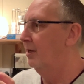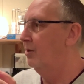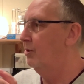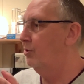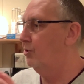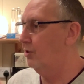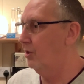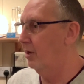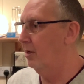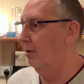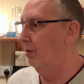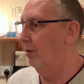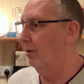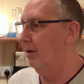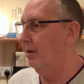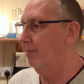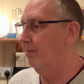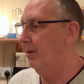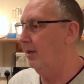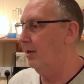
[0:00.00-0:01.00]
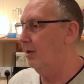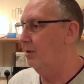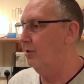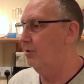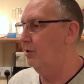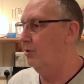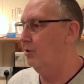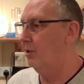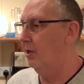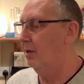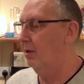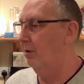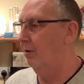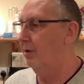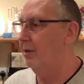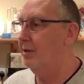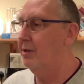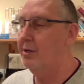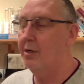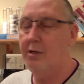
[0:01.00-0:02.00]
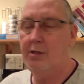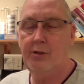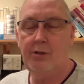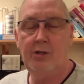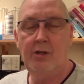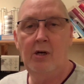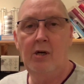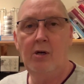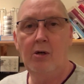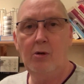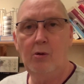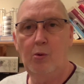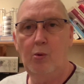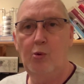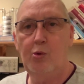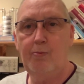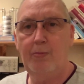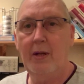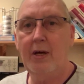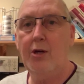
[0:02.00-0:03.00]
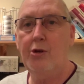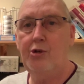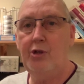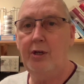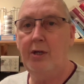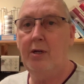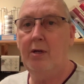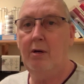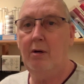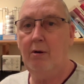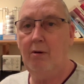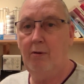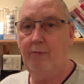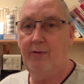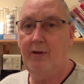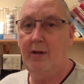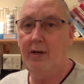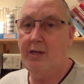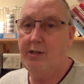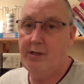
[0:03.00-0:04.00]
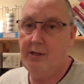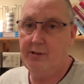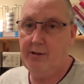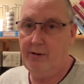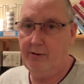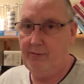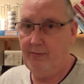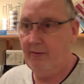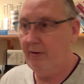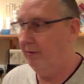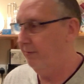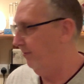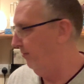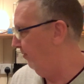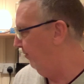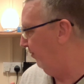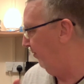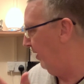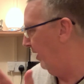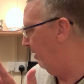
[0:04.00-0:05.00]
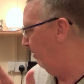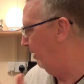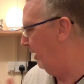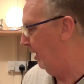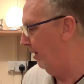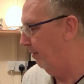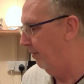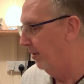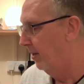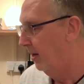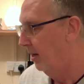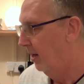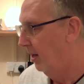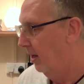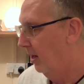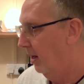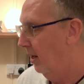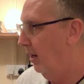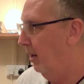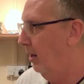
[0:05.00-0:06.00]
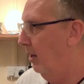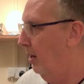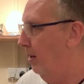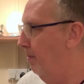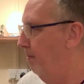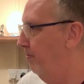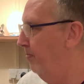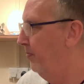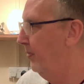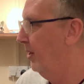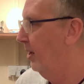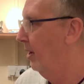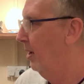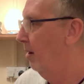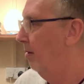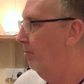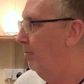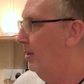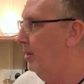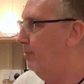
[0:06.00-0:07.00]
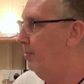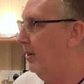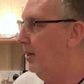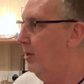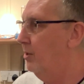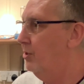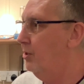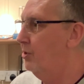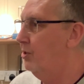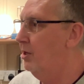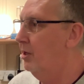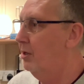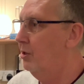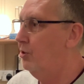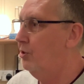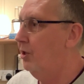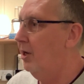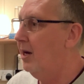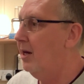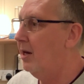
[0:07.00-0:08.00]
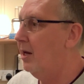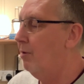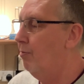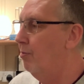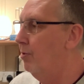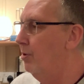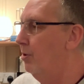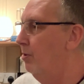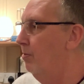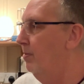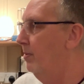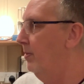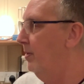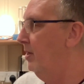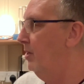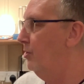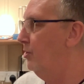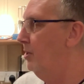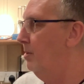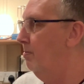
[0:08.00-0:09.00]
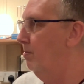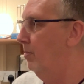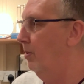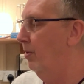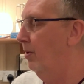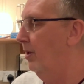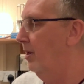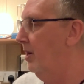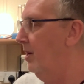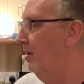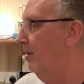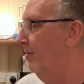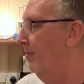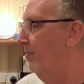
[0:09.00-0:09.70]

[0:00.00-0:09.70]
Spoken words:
sunlight, because the sunlight does cause bleaching of the leaves, as I found out. But because it's in a shady room, it's in my